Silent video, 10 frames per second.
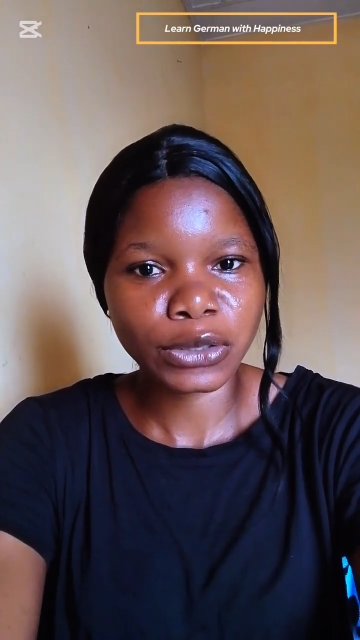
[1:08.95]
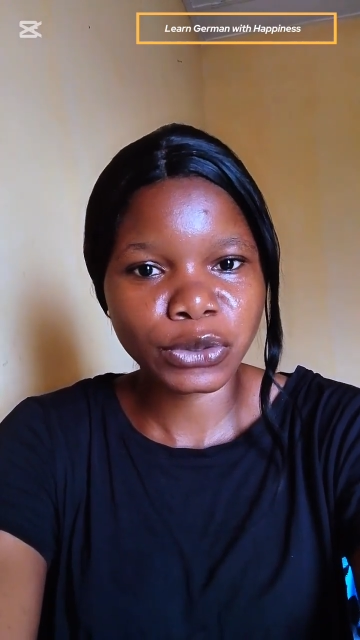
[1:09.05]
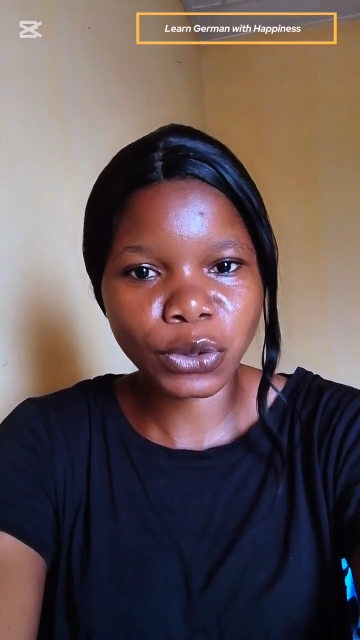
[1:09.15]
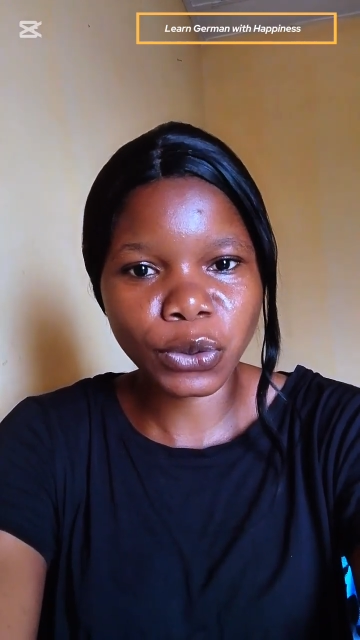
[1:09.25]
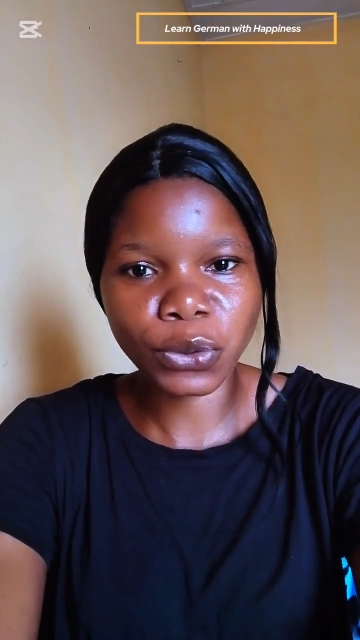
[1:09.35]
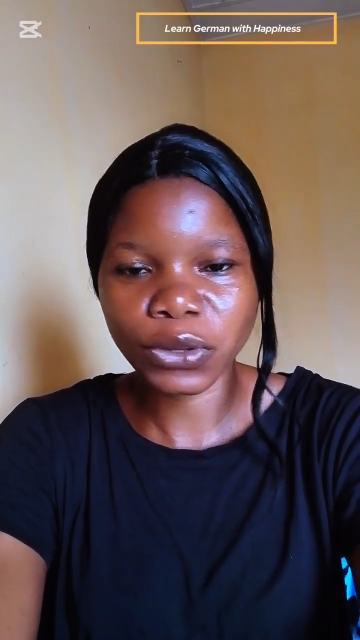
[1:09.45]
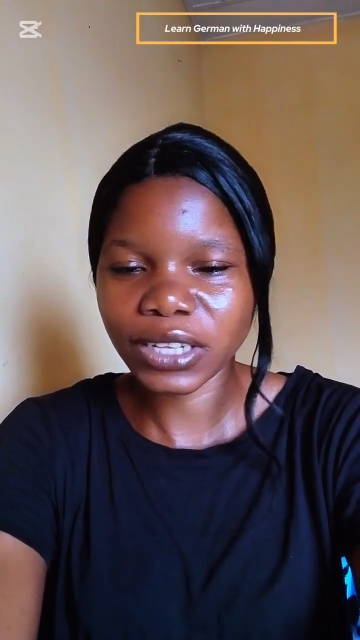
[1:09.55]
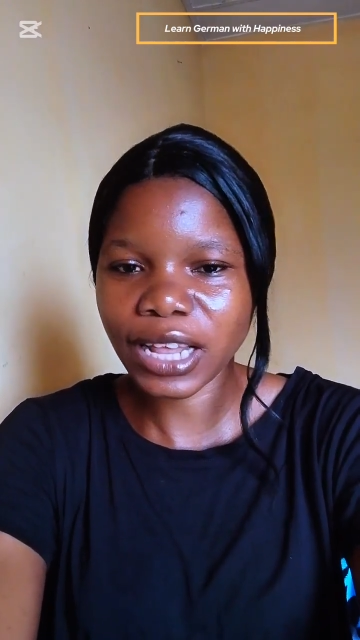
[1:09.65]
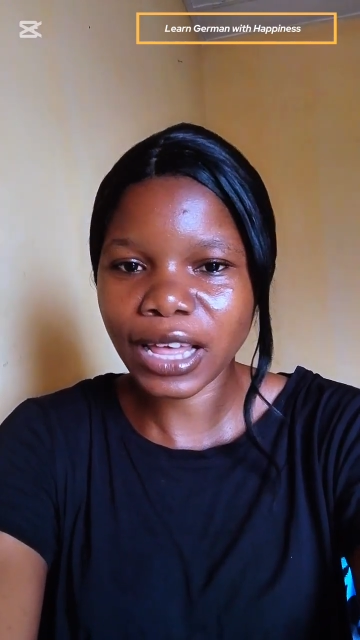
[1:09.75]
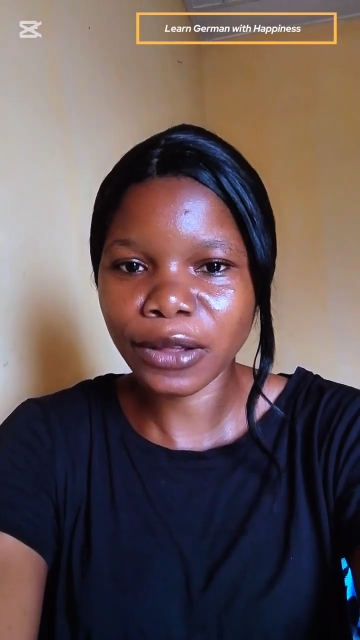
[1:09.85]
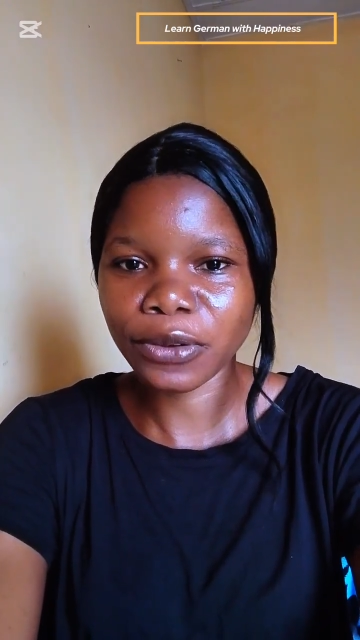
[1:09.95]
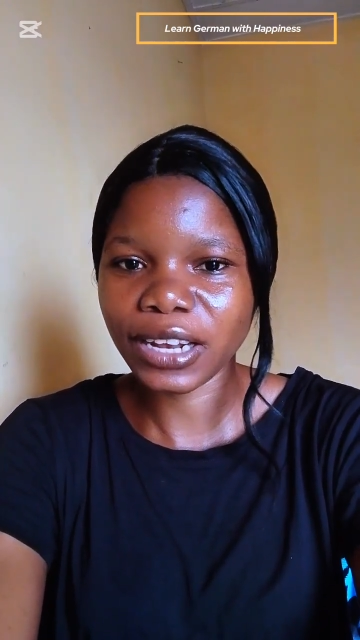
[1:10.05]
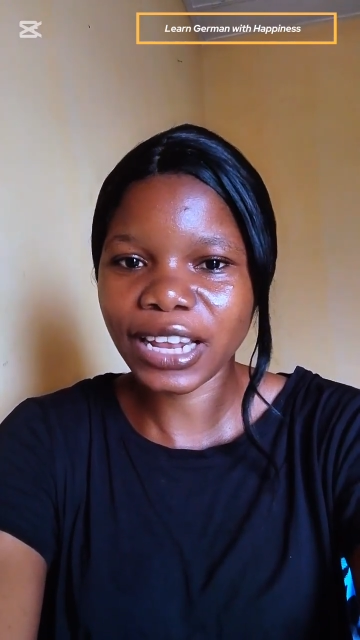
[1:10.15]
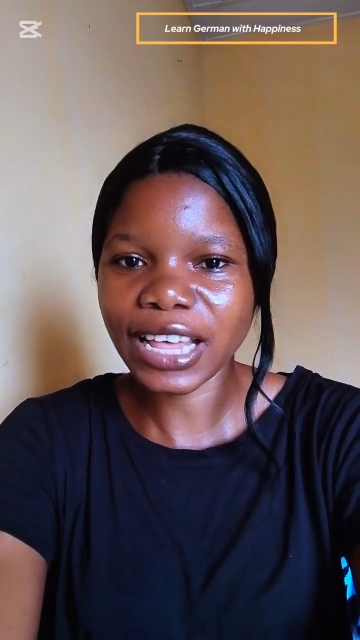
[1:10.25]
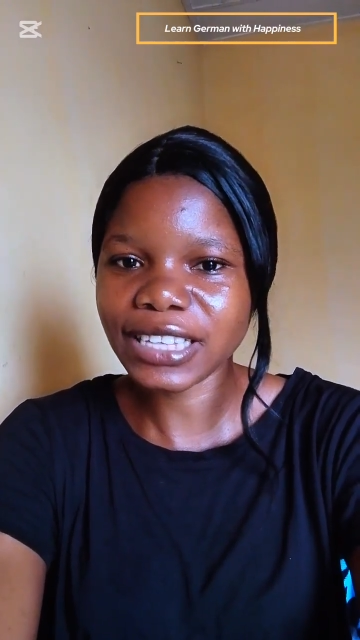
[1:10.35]
So
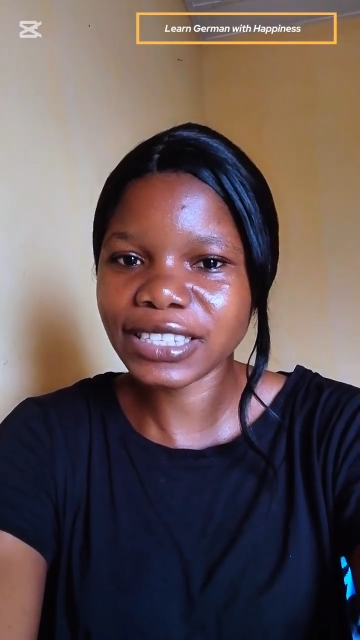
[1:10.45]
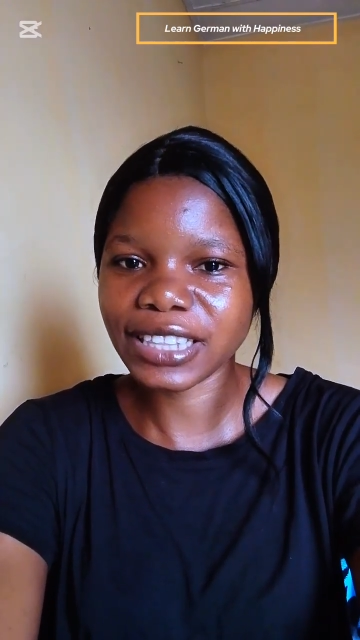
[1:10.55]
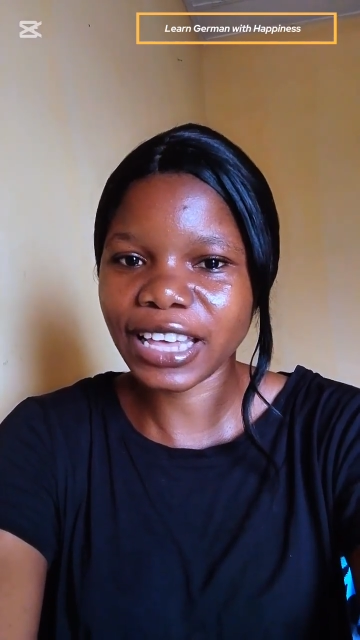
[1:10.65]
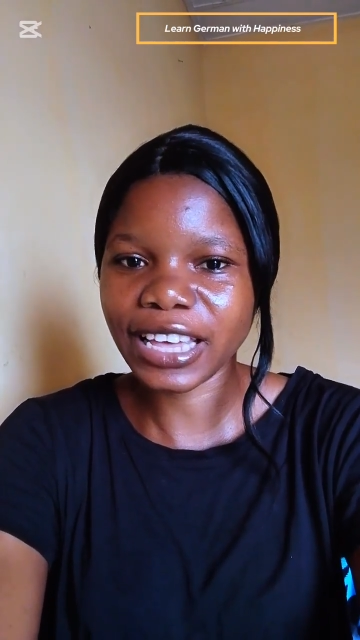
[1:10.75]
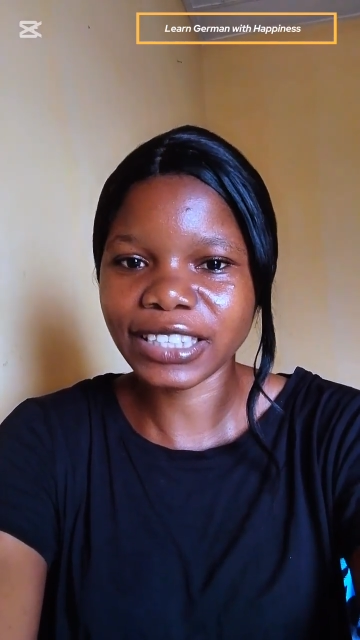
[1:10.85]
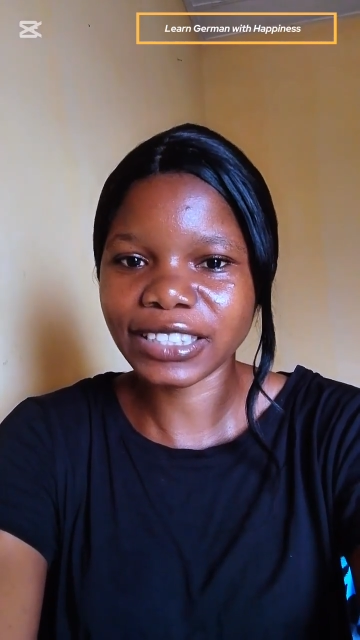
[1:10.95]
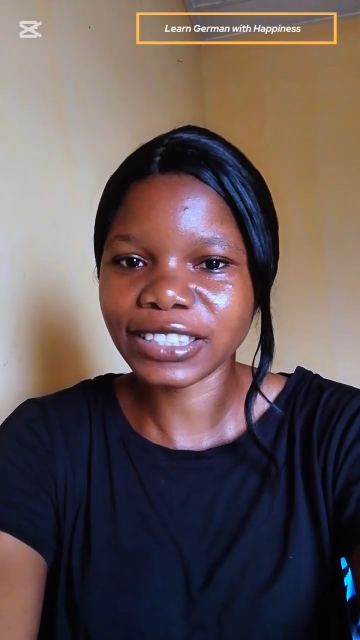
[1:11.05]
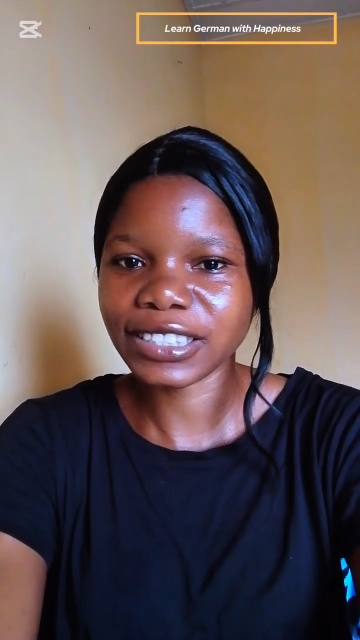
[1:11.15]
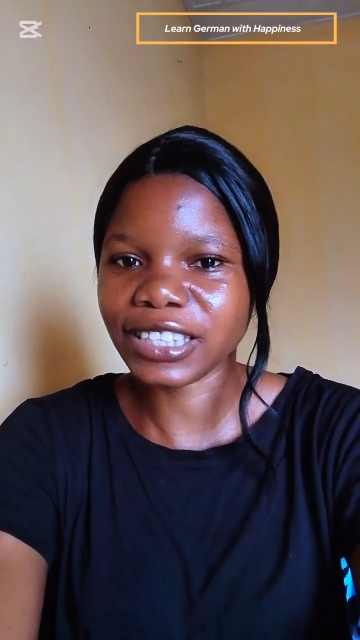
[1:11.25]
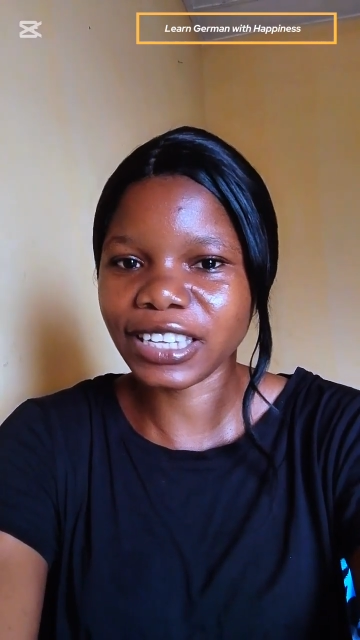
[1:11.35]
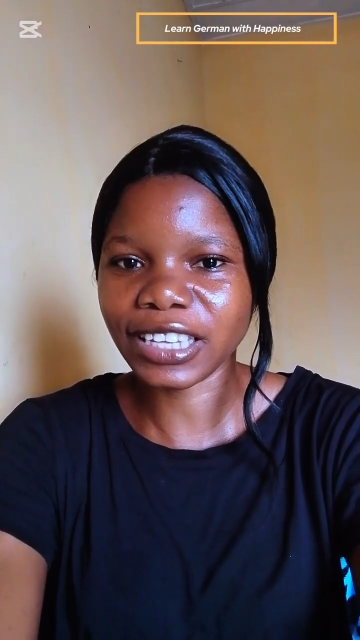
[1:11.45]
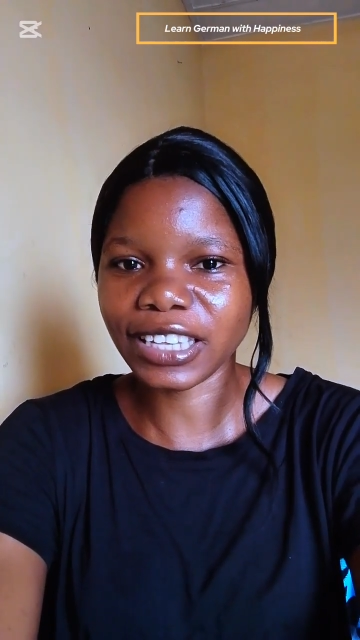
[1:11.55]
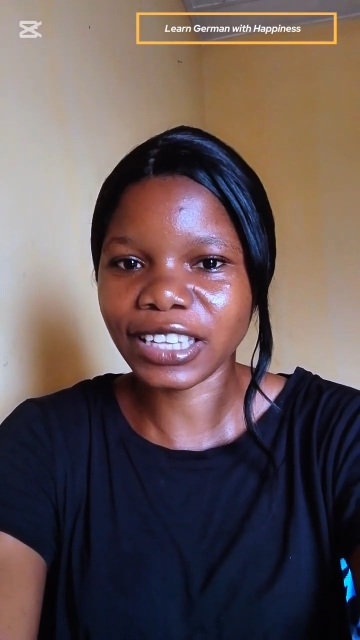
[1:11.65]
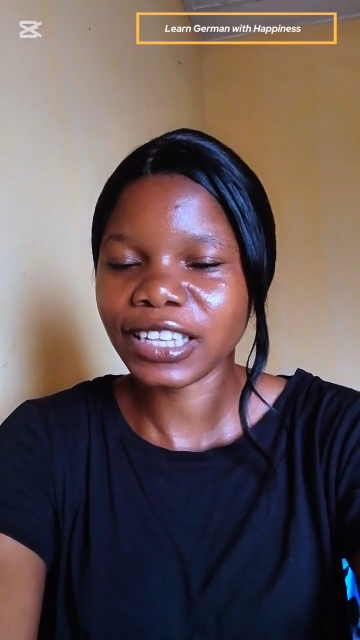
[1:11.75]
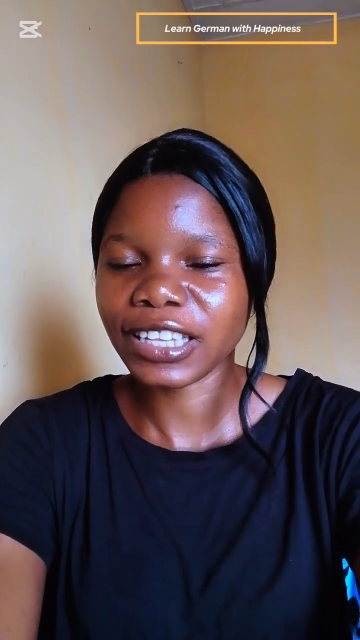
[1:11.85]
now let's learn the